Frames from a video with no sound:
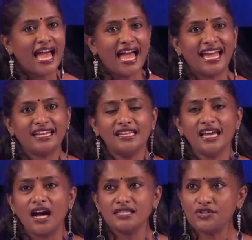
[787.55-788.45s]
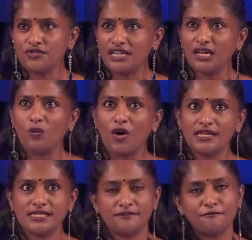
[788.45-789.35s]
And the answer really
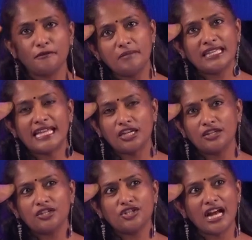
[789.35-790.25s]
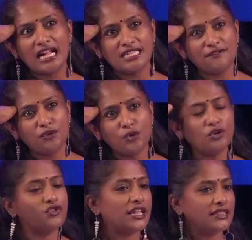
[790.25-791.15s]
was for me that, Charles, if you
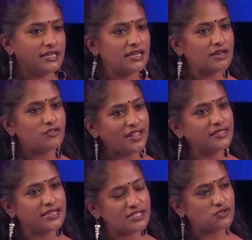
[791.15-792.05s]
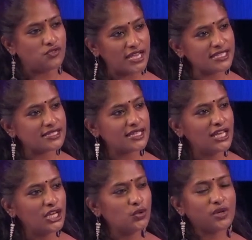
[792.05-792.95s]
could run, thi run this race,
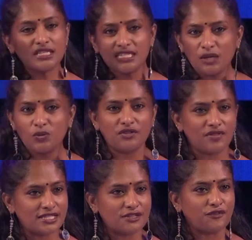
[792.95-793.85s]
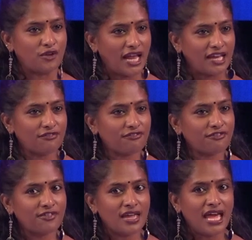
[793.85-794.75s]
you can deal with the rest of your life.
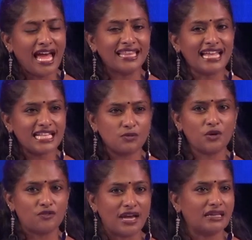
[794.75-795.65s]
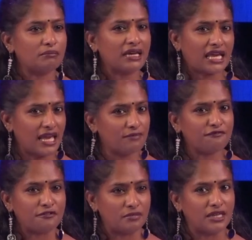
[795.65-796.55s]
And that's what running became
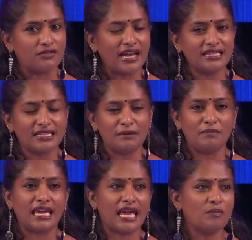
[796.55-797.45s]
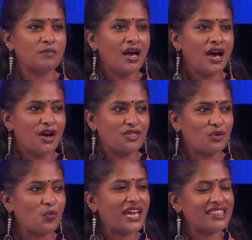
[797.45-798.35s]
for me, right? It became the
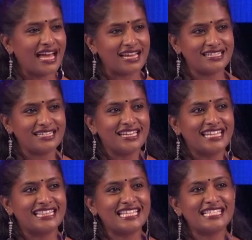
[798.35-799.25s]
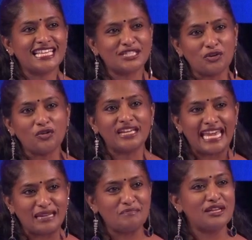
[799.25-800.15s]
way that this is going to
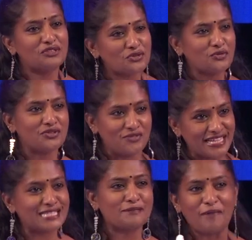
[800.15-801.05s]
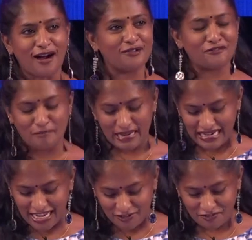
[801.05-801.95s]
get me through the rest part of my
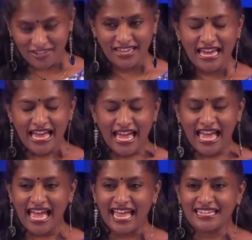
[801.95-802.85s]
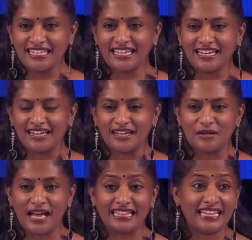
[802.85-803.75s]
life. And, uh,
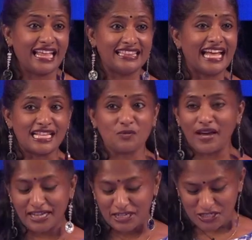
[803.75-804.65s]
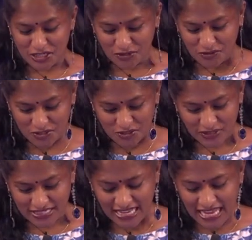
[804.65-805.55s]
and, and that's why I continue to do it.